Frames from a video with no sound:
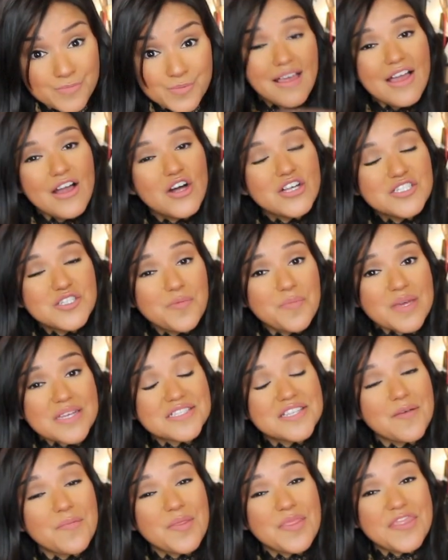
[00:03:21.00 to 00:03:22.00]
I also
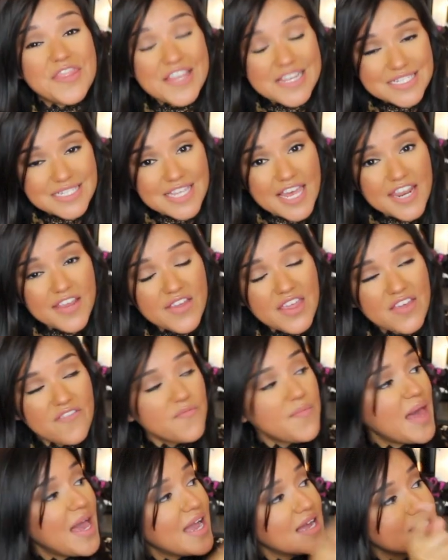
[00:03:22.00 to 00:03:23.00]
picked up this set of
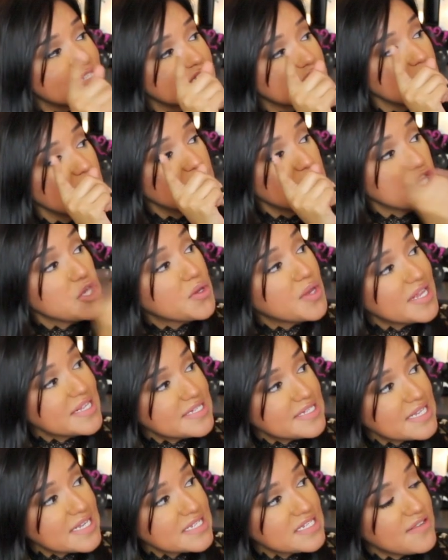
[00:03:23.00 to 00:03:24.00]
gift bags. You
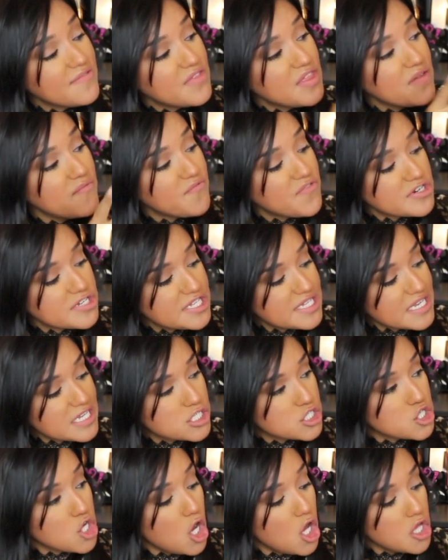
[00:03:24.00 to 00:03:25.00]
get six of them for
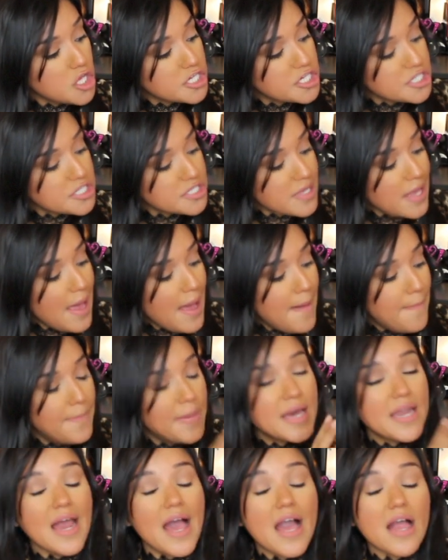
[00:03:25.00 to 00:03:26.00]
$6,
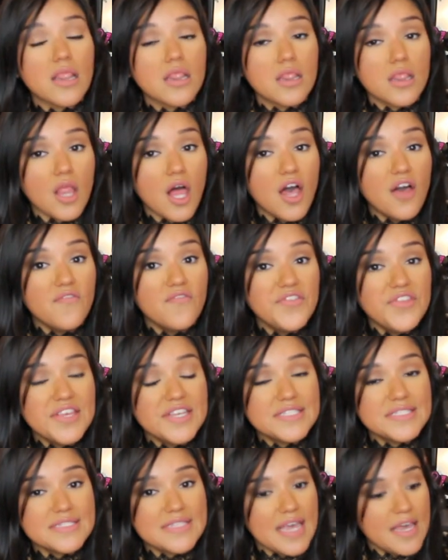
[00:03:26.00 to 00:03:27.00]
but I love
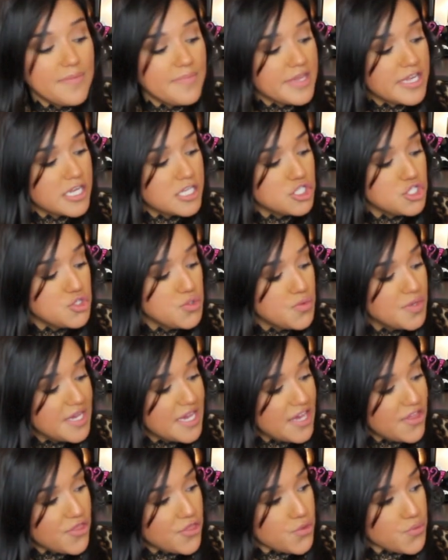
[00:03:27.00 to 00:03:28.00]
this set because you
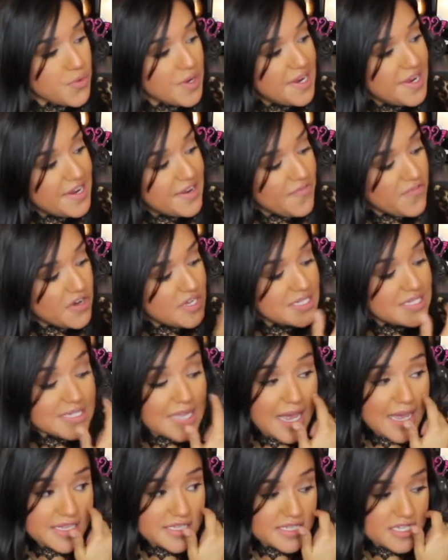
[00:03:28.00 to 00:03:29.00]
get three different
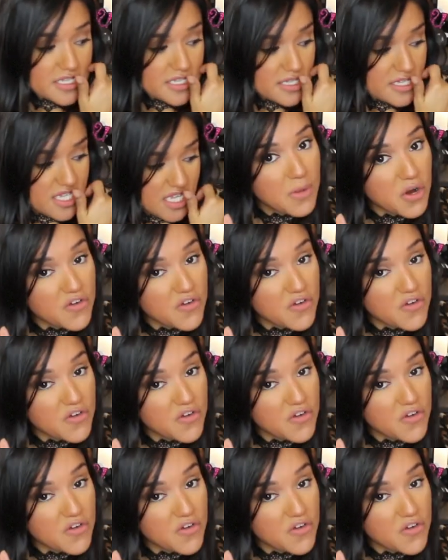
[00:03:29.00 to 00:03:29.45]
sizes.